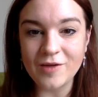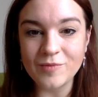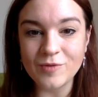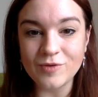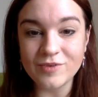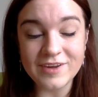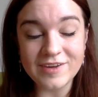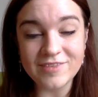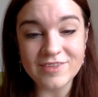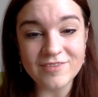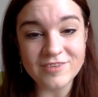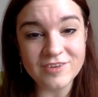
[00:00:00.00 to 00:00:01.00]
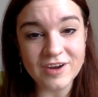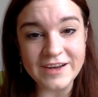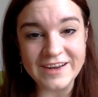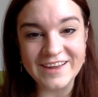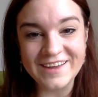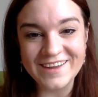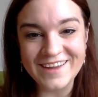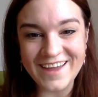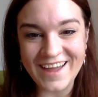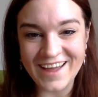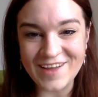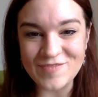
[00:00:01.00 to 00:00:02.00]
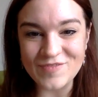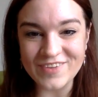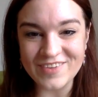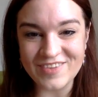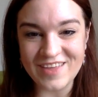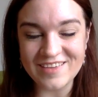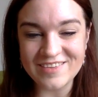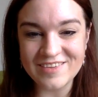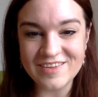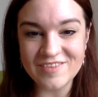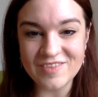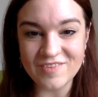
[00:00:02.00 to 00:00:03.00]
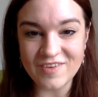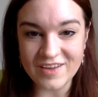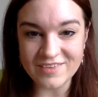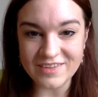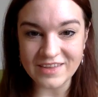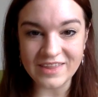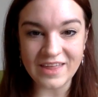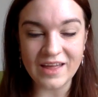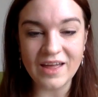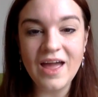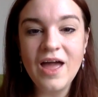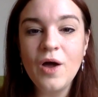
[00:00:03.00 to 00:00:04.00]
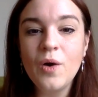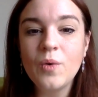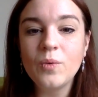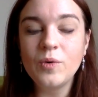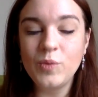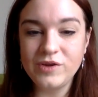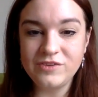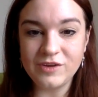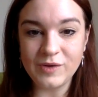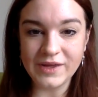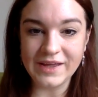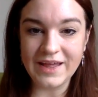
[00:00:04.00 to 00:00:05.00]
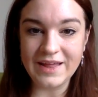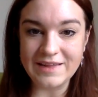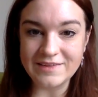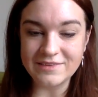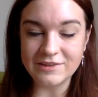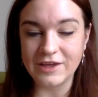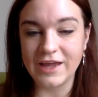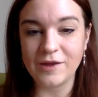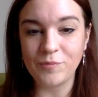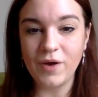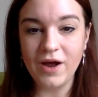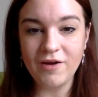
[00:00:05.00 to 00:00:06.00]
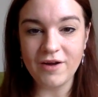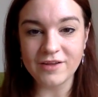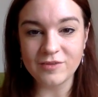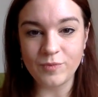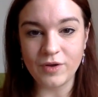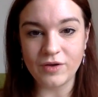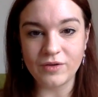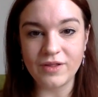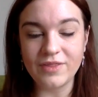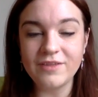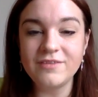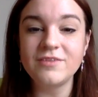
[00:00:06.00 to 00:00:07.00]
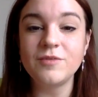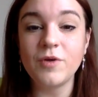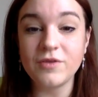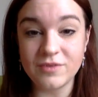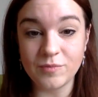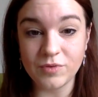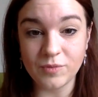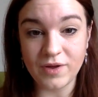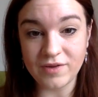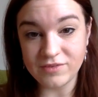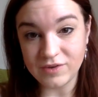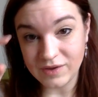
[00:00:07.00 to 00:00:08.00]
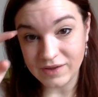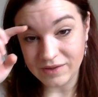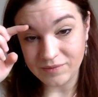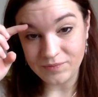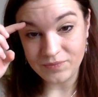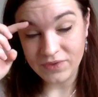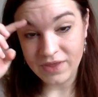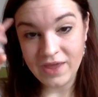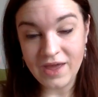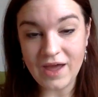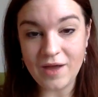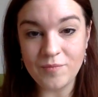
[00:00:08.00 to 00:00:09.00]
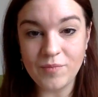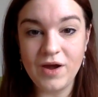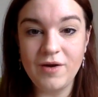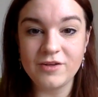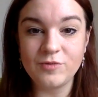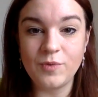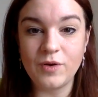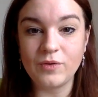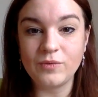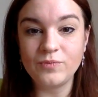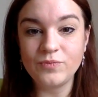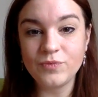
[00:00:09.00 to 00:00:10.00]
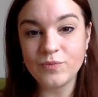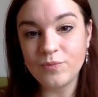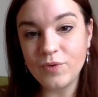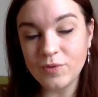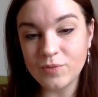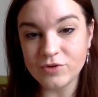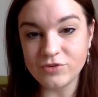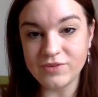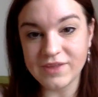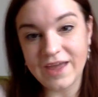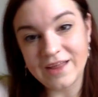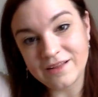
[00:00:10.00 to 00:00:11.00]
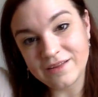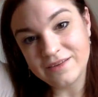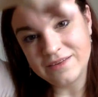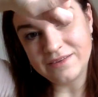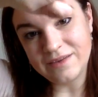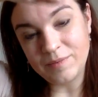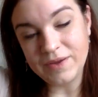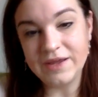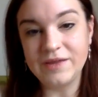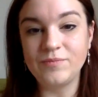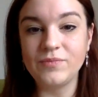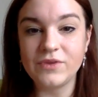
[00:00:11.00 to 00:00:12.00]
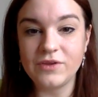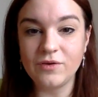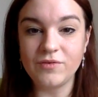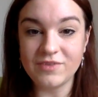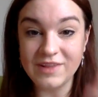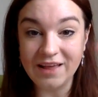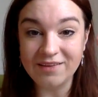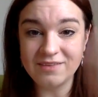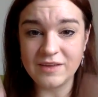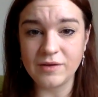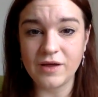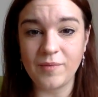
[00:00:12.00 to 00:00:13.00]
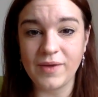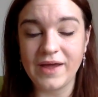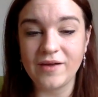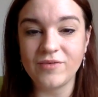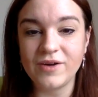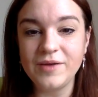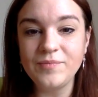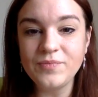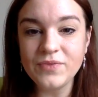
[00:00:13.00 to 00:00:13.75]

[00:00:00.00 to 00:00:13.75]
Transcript: or even the vagina, as that's the first thing there. What we're doing is you get a Pyrex bowl, and this is the most simple way of doing it. Pyrex bowl, boil water in the kettle, dip it in. You obviously get steam coming out, right?